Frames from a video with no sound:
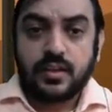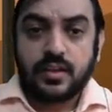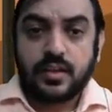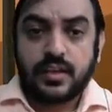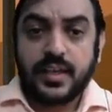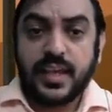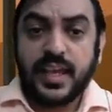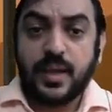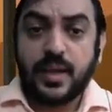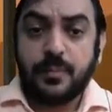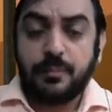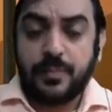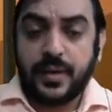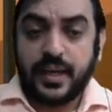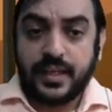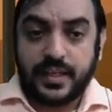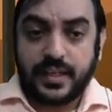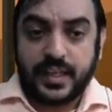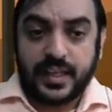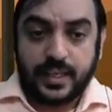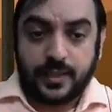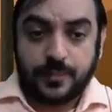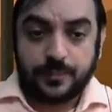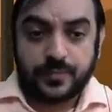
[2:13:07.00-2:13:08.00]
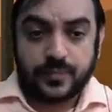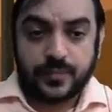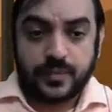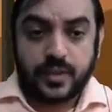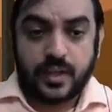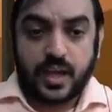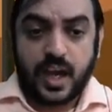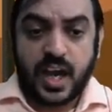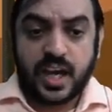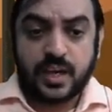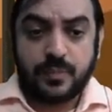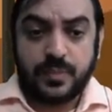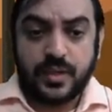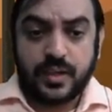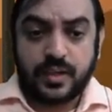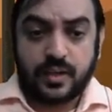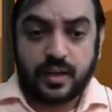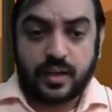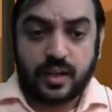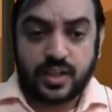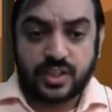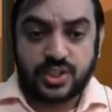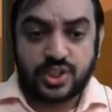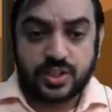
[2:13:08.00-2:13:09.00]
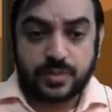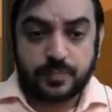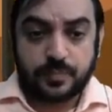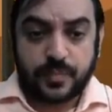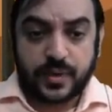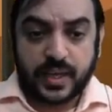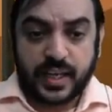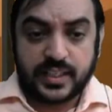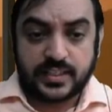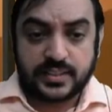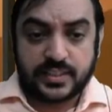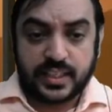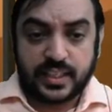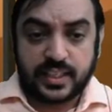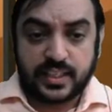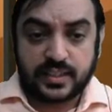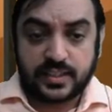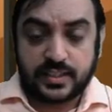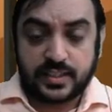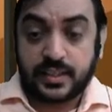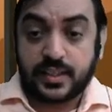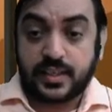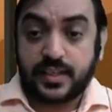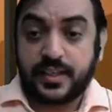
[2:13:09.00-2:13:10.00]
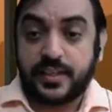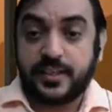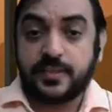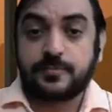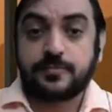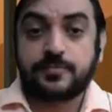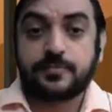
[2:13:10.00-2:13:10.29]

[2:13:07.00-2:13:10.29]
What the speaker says: APT, Arbitrage Pricing Theory.